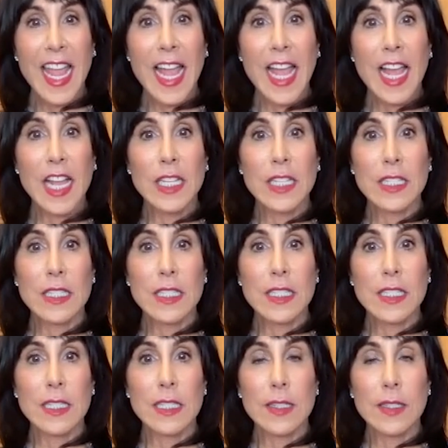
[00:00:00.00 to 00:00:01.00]
and
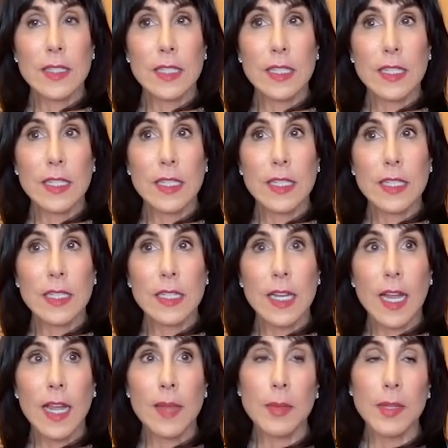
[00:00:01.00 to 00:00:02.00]

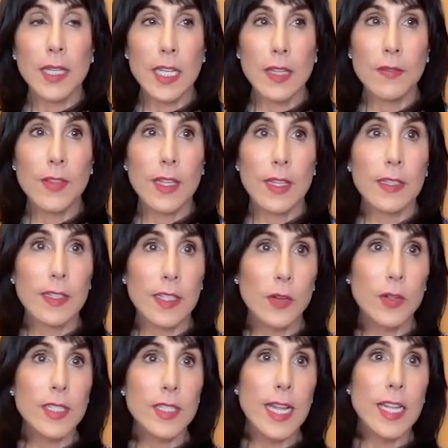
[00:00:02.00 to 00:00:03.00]
I believe that
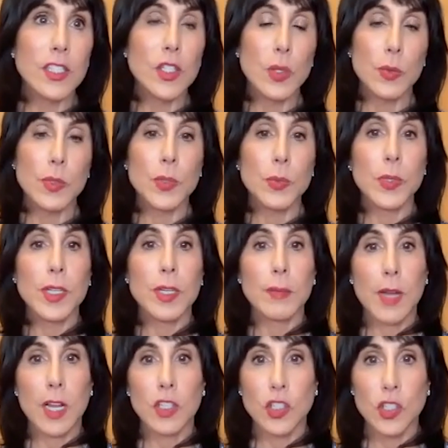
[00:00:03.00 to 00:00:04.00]
you know his answer was pretty
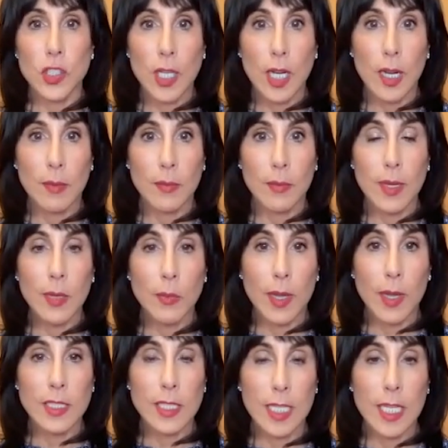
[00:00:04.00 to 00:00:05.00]
much um, he
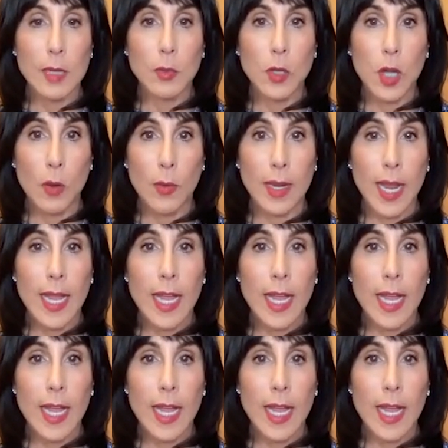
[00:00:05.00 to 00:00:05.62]
wants to keep going.